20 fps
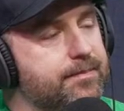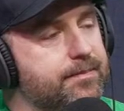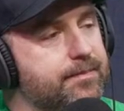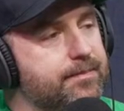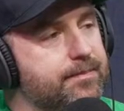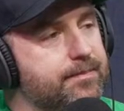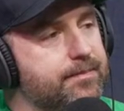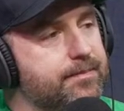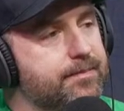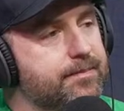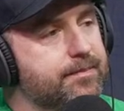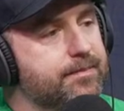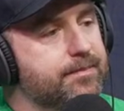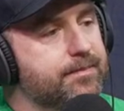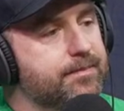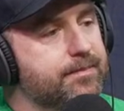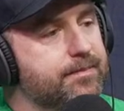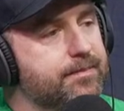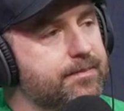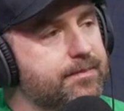
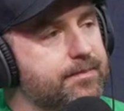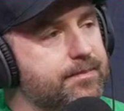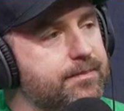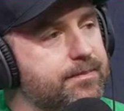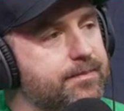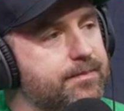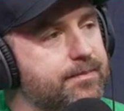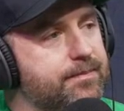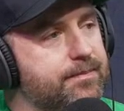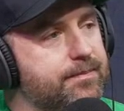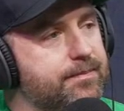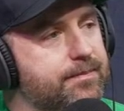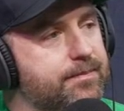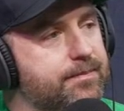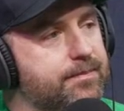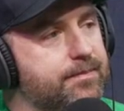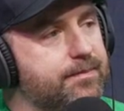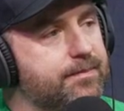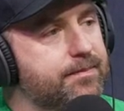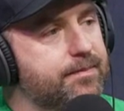
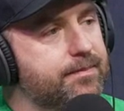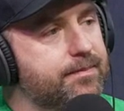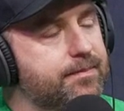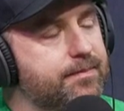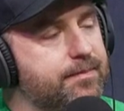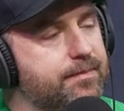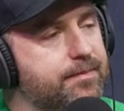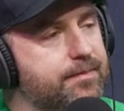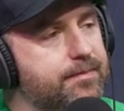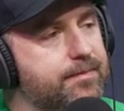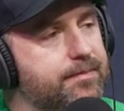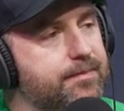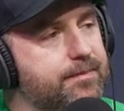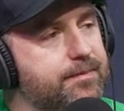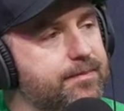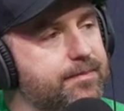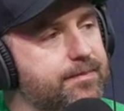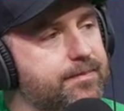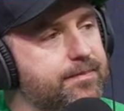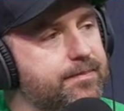
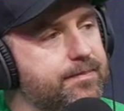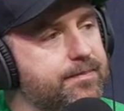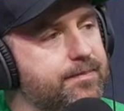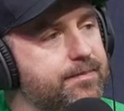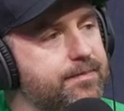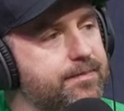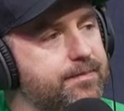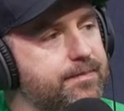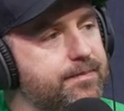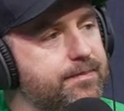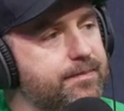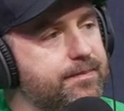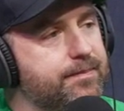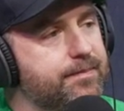(silent)